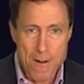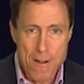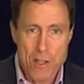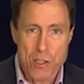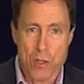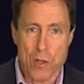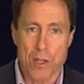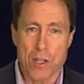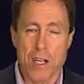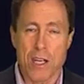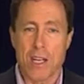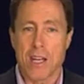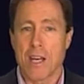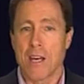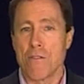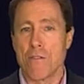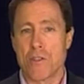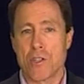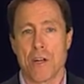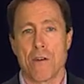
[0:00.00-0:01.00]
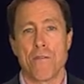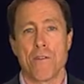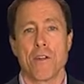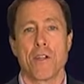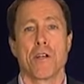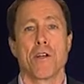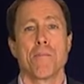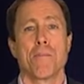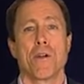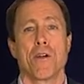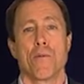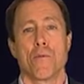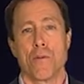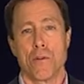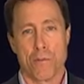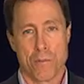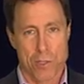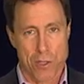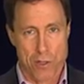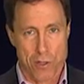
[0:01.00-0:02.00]
So you need to give yourself a little bit of
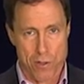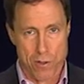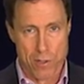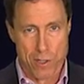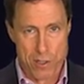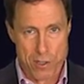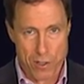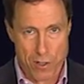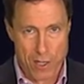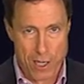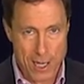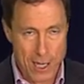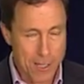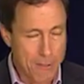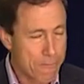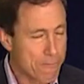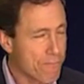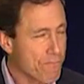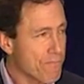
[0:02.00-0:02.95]
room to do this, okay?